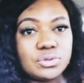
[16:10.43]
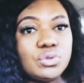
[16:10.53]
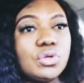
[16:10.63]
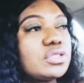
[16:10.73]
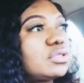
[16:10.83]

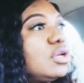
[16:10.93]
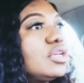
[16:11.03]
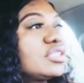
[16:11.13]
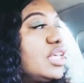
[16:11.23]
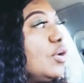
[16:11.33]
Do not
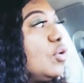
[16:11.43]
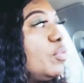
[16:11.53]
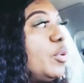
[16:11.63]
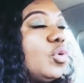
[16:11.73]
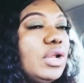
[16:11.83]
say, oh,
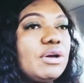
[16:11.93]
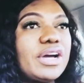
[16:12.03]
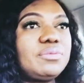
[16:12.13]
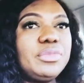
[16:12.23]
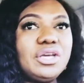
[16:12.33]
people will laugh
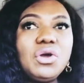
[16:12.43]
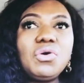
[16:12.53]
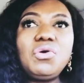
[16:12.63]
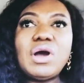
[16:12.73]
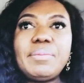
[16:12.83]
at me.
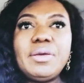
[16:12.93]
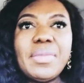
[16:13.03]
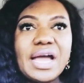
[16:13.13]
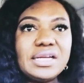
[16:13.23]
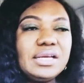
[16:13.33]
Oh, I'm a
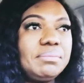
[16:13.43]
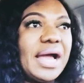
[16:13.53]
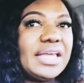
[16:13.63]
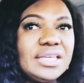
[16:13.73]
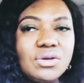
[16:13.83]
man,
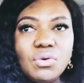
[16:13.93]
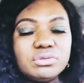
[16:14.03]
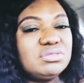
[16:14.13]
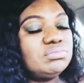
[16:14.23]
my ego.